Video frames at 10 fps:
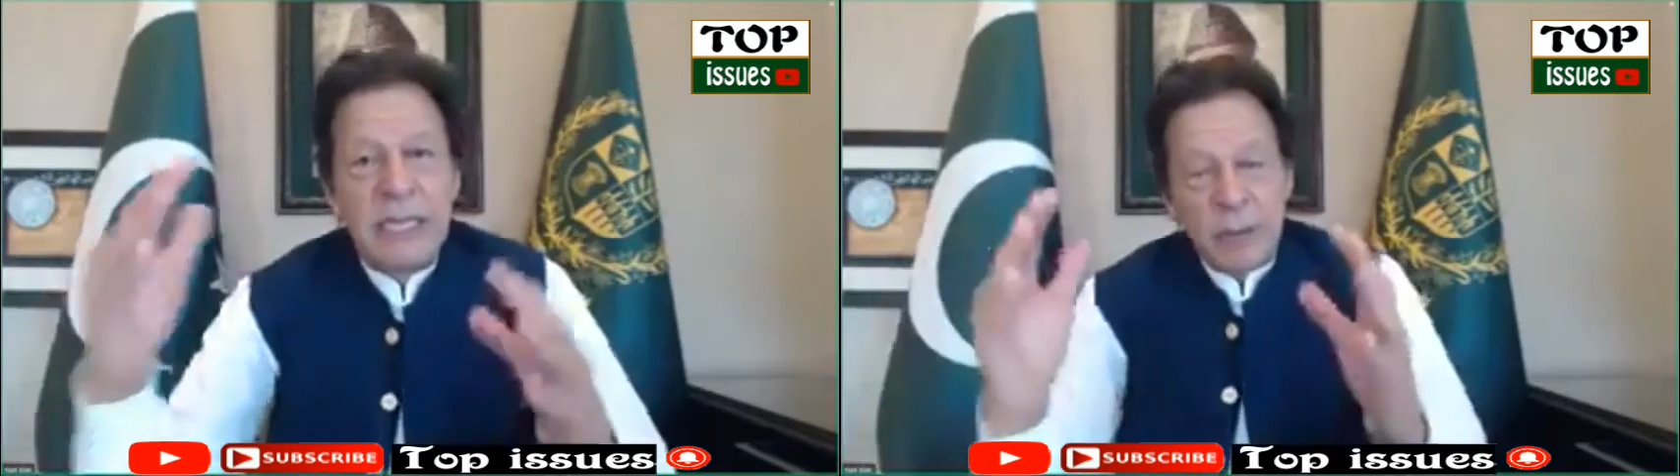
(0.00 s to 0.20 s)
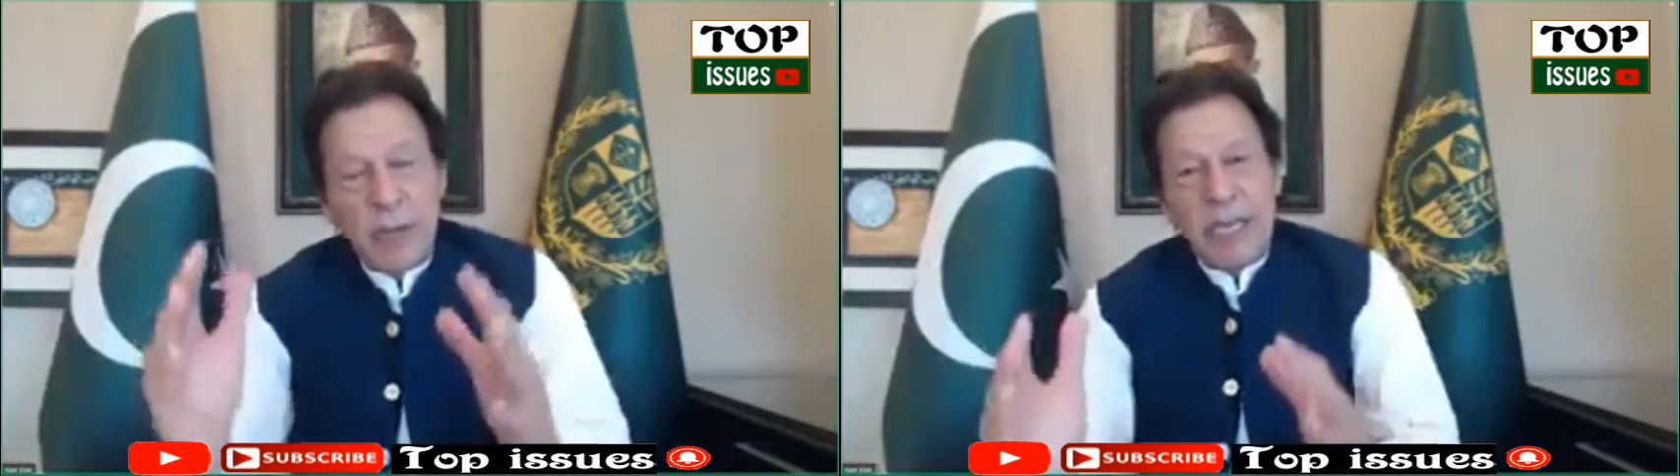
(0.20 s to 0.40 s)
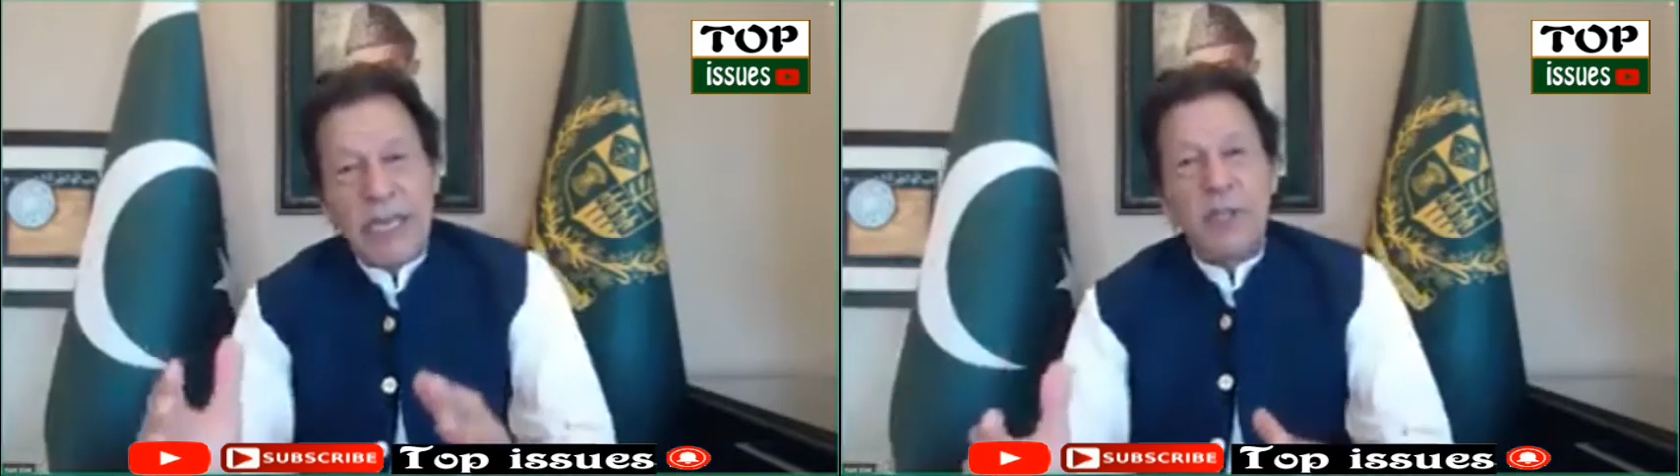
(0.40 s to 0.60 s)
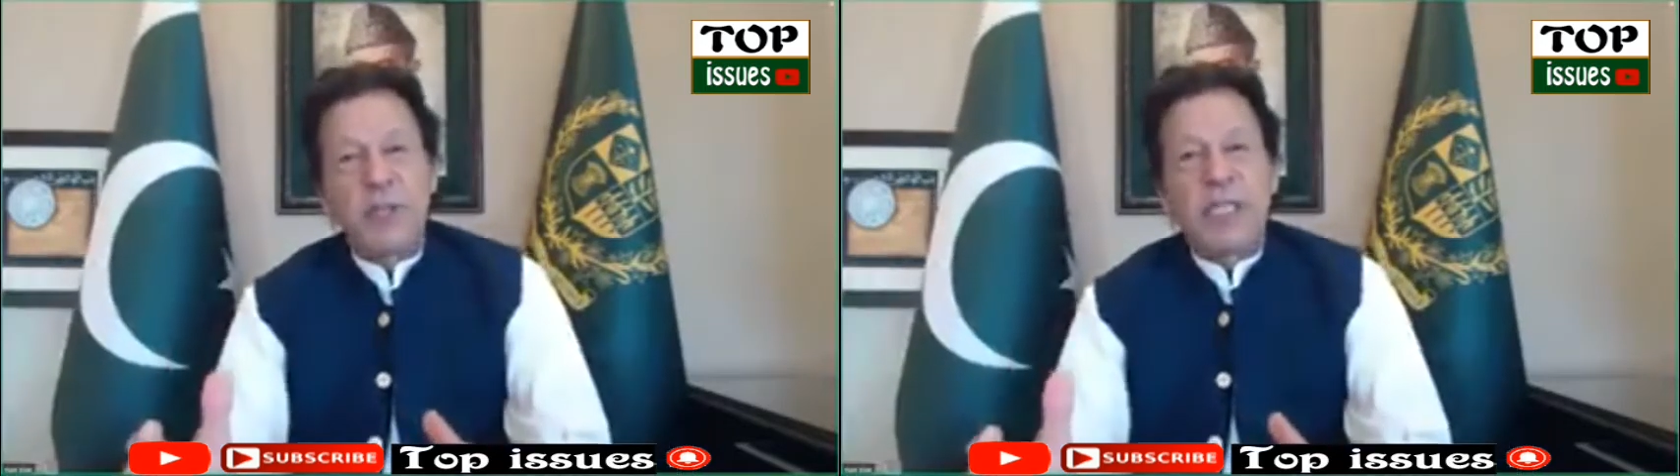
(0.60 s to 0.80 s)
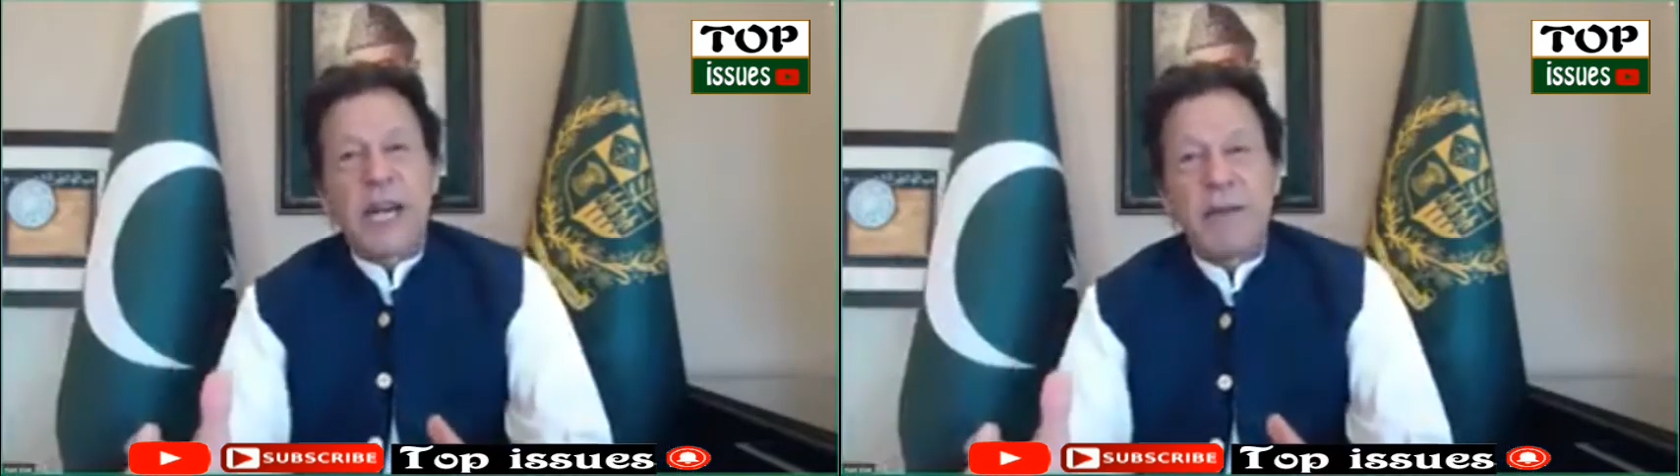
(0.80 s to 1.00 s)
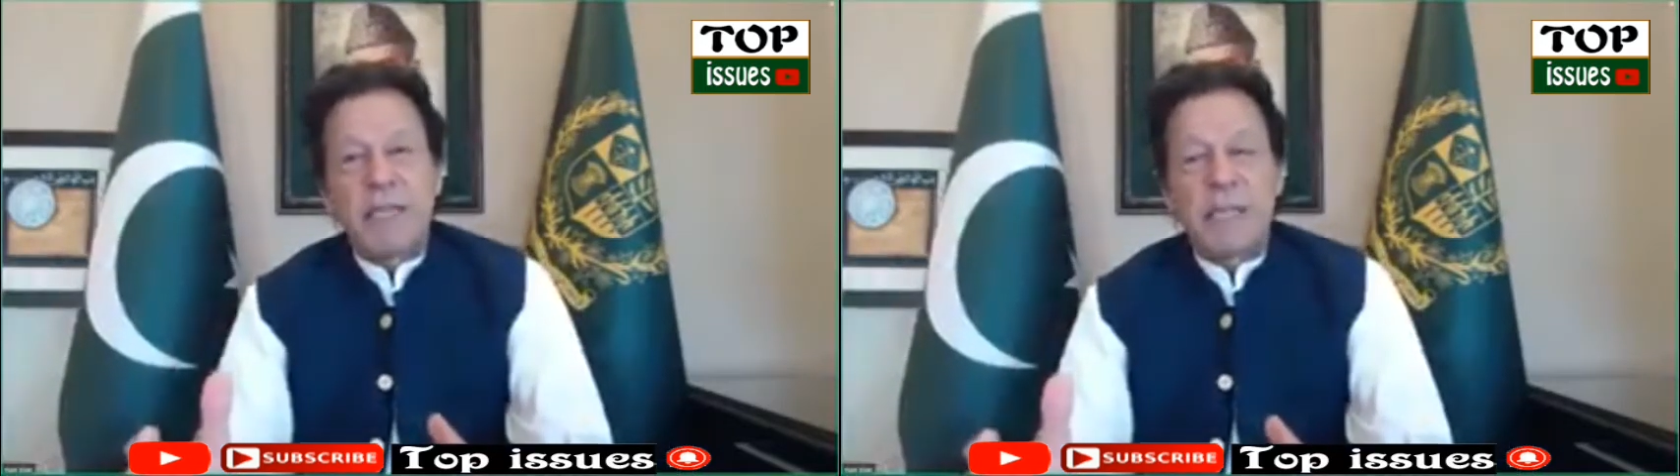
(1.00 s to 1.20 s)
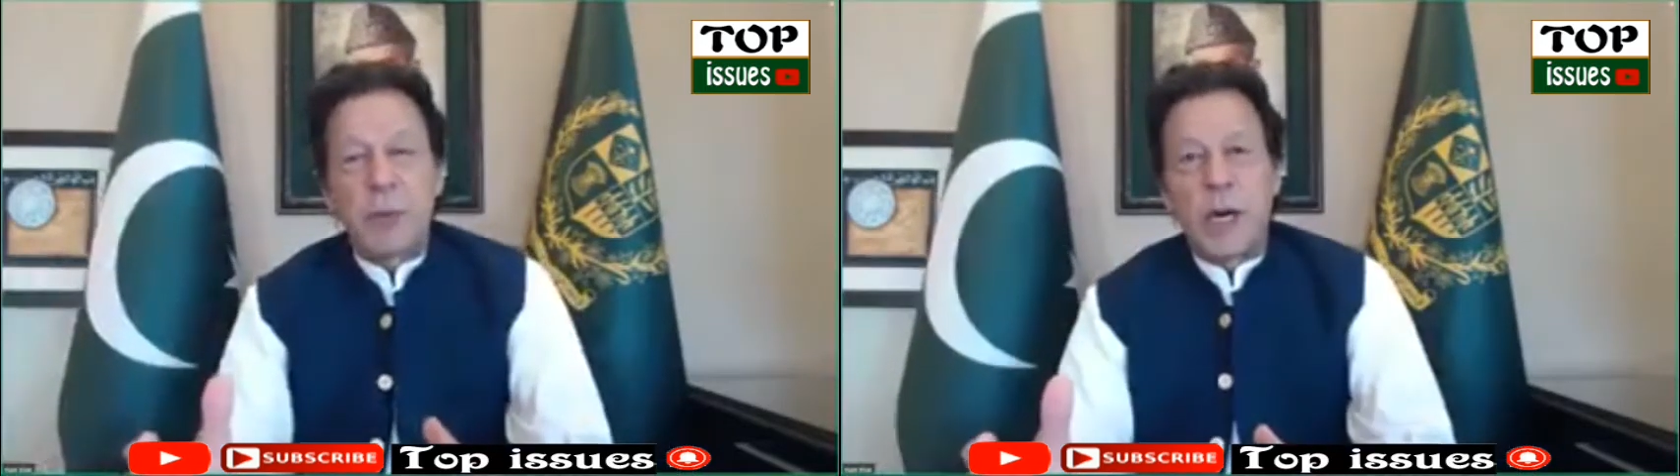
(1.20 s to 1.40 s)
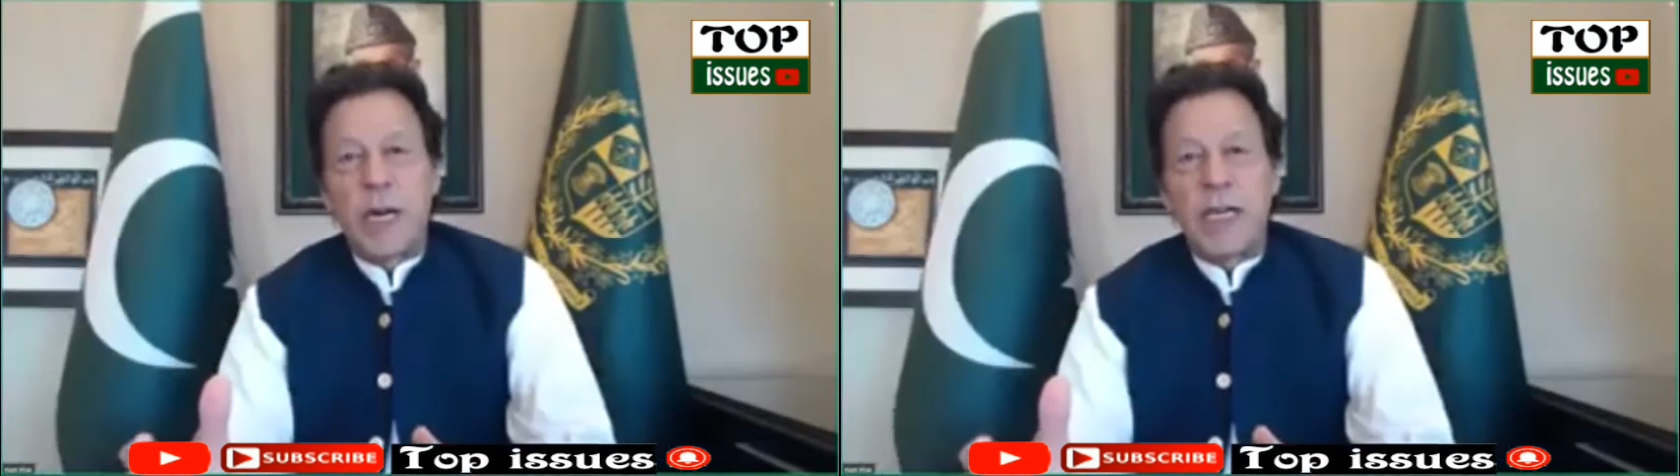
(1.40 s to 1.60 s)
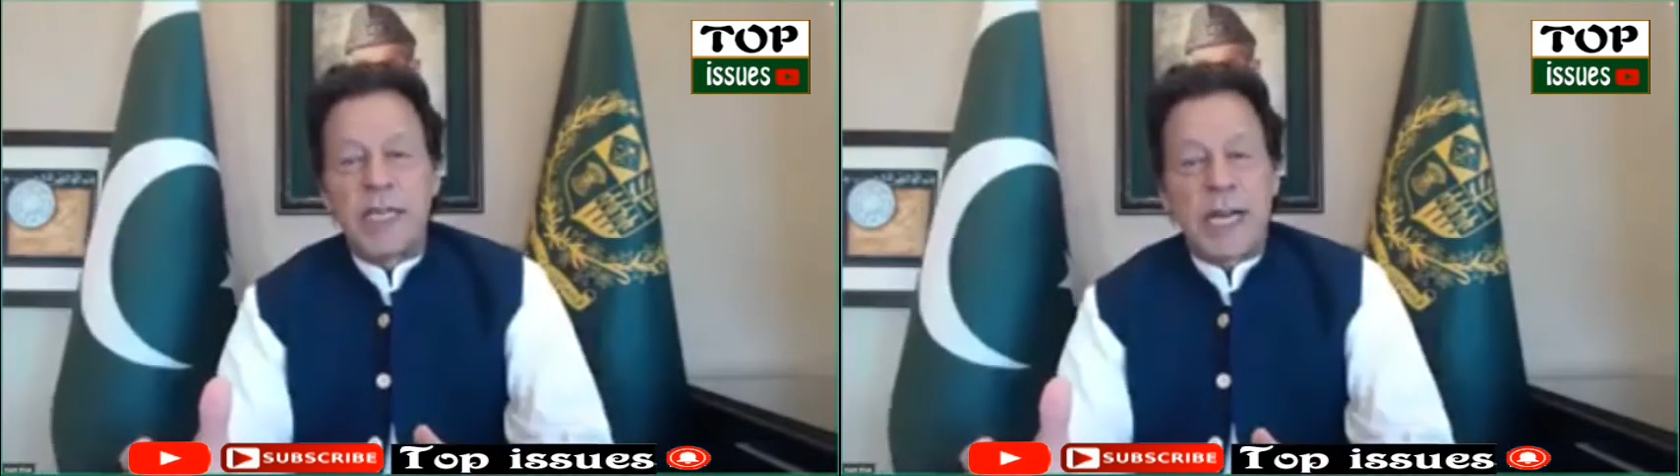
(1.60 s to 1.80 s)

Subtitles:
they will need to divert the world